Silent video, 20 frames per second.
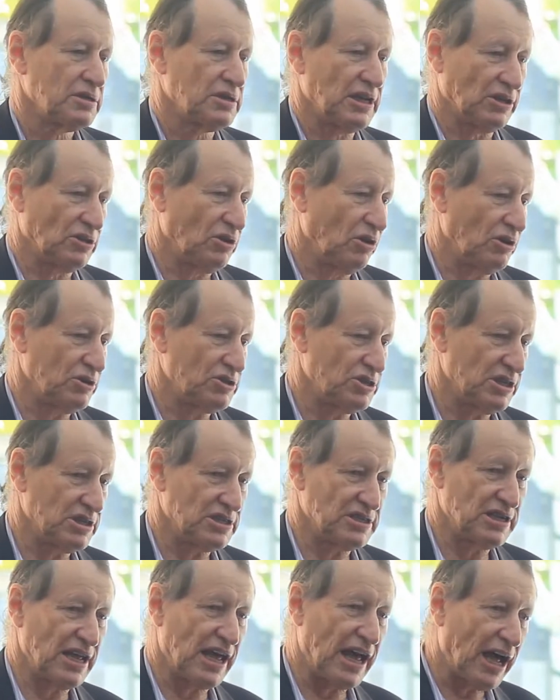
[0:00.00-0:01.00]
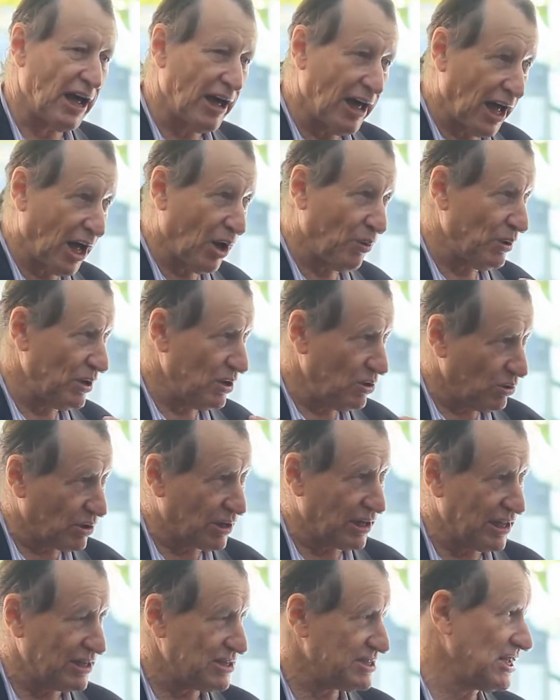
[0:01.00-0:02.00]
technology is now how we
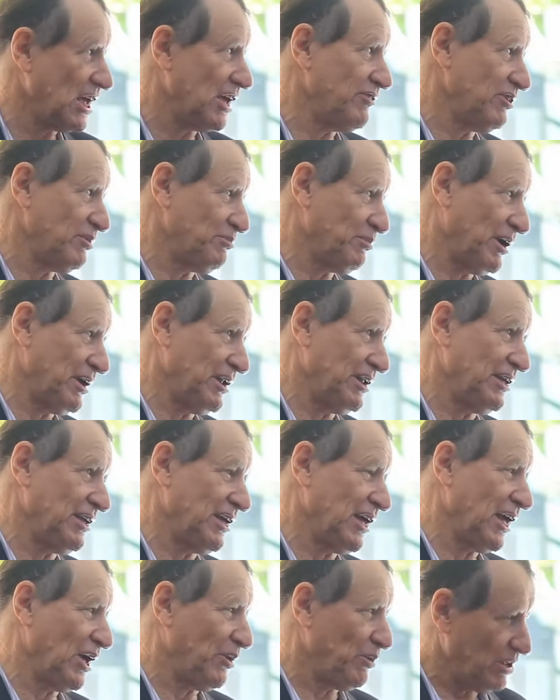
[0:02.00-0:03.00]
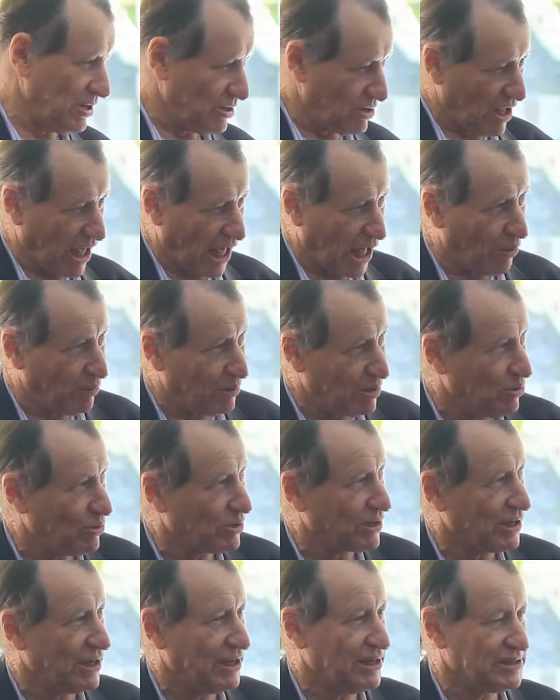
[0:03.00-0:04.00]
look at saving money, how we
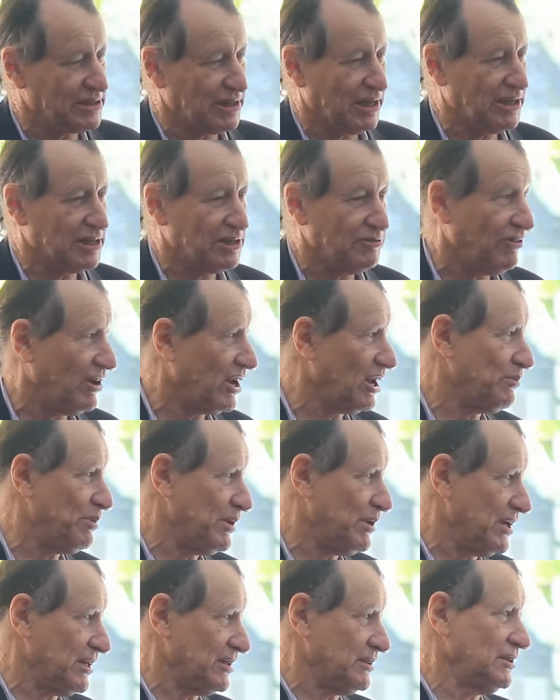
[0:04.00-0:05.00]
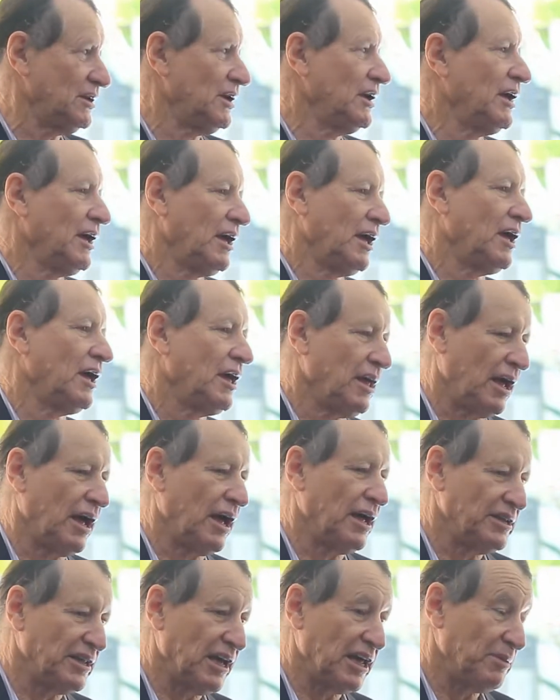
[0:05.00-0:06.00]
look at developing
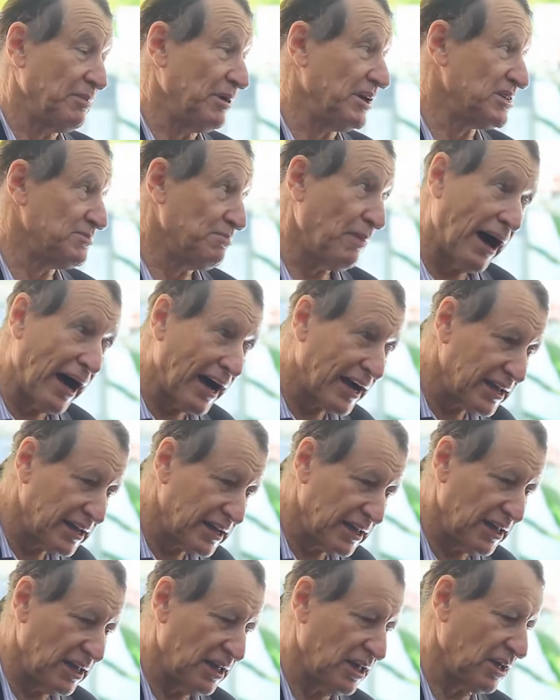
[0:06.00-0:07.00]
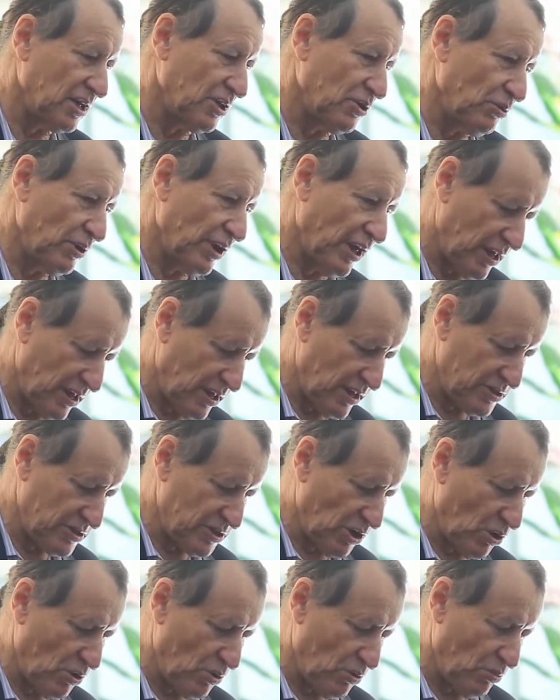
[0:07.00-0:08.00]
database marketing and all that. So